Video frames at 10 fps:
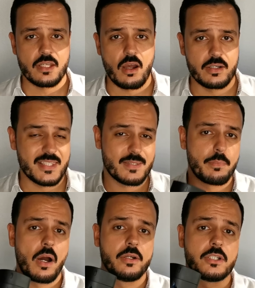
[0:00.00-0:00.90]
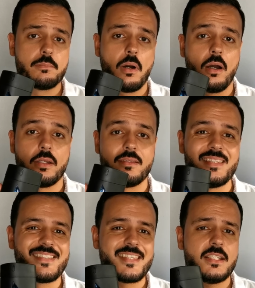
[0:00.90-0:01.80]
that are inspired by
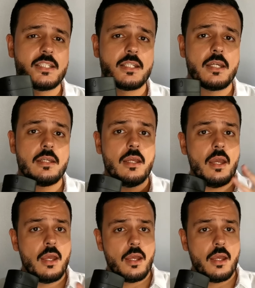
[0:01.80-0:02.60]
the scent DNA.